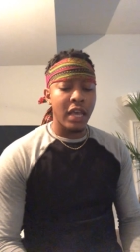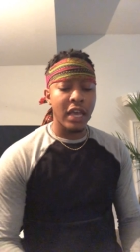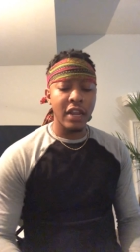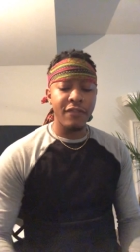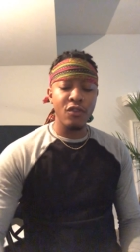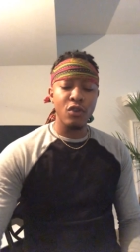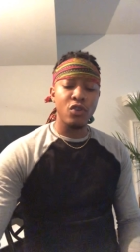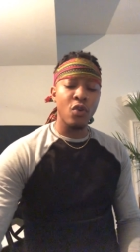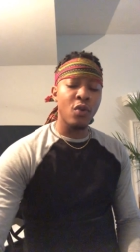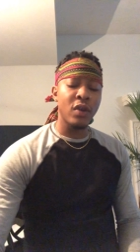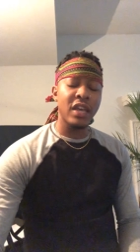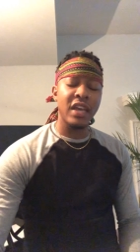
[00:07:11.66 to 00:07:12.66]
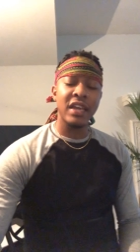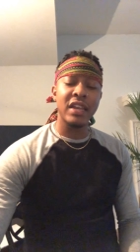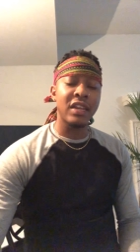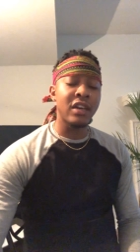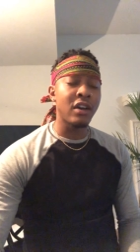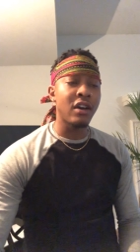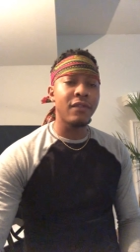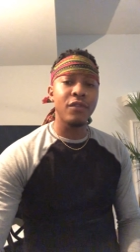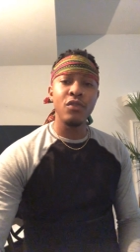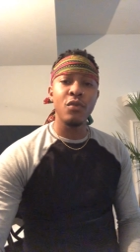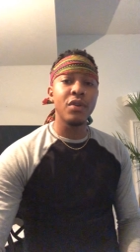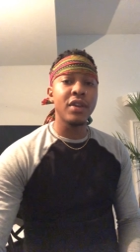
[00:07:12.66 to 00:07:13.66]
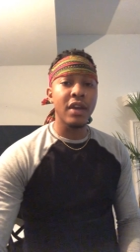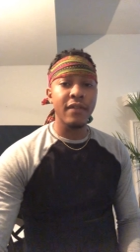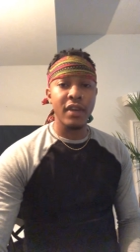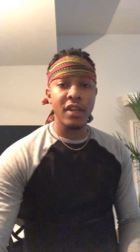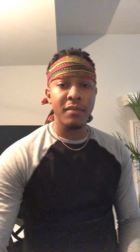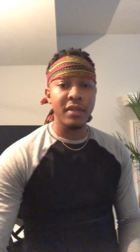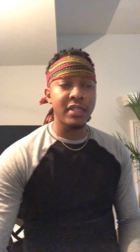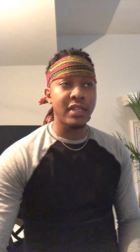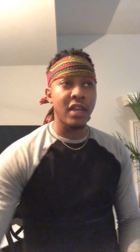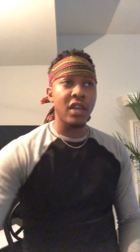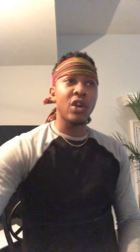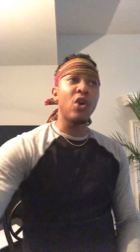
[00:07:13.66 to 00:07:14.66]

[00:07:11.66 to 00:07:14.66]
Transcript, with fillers: and if you're doing it in love, you will never hear me say